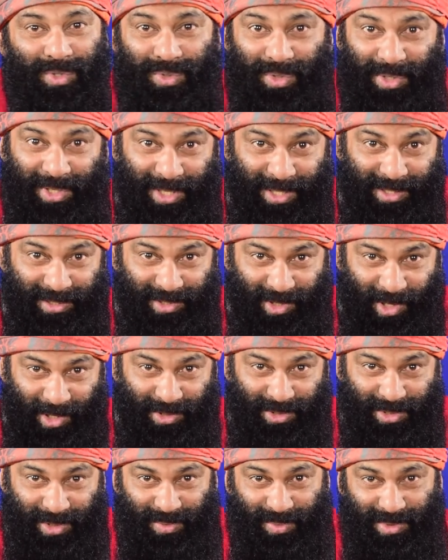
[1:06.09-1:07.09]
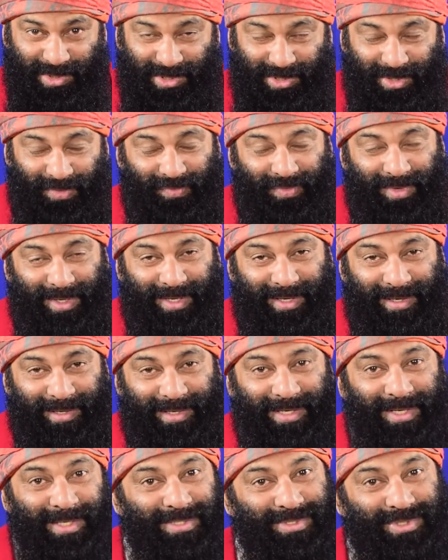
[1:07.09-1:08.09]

To hit 100 was difficult,